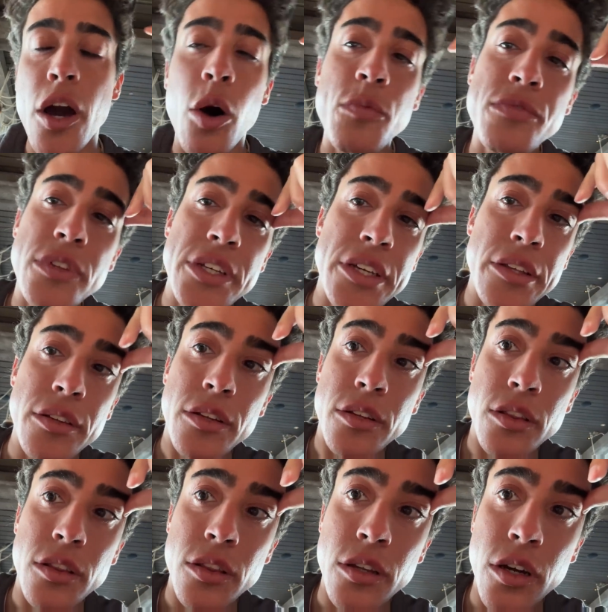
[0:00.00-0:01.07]
hopefully
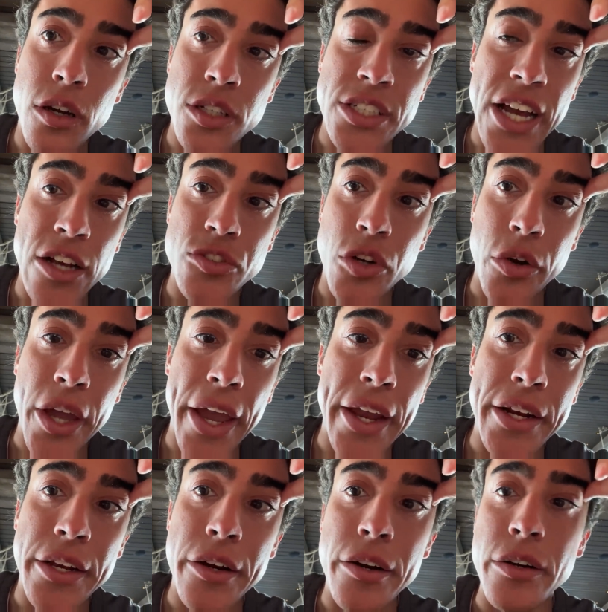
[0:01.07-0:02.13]
the sound's okay
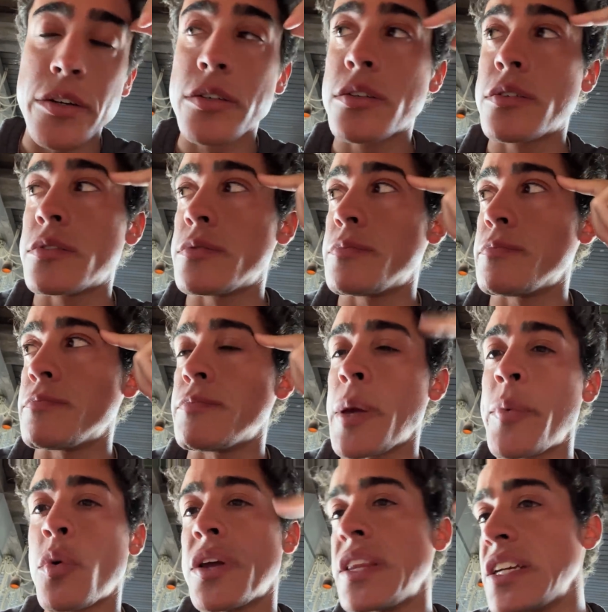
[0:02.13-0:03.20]
in here.
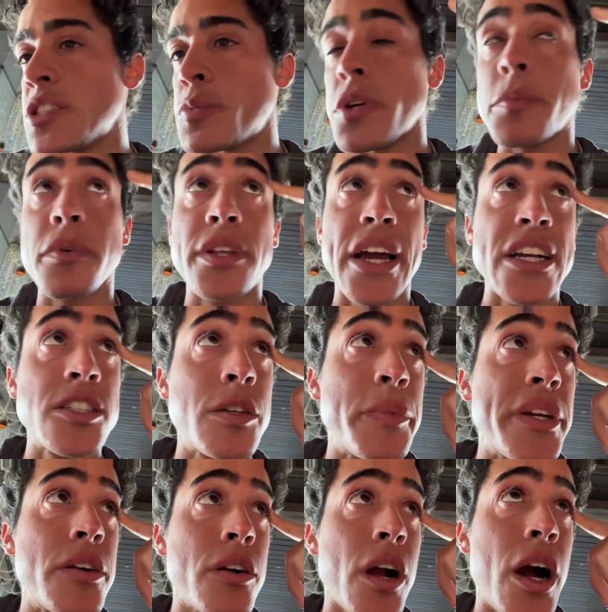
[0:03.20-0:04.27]
Maybe when these people next to
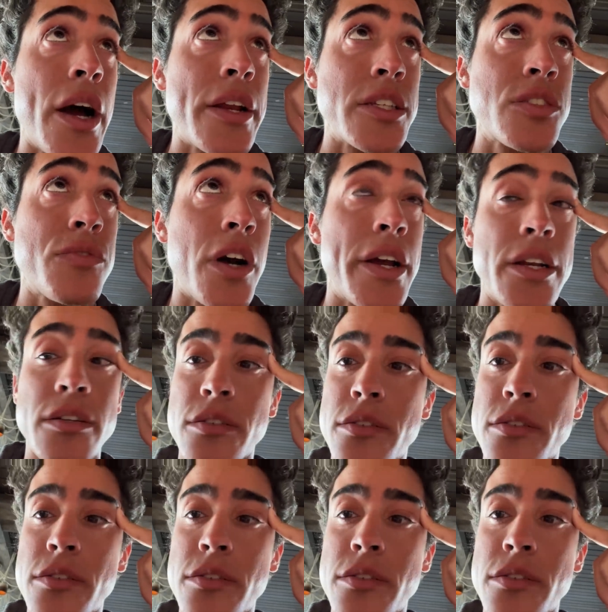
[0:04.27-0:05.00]
me are gone, it's fine.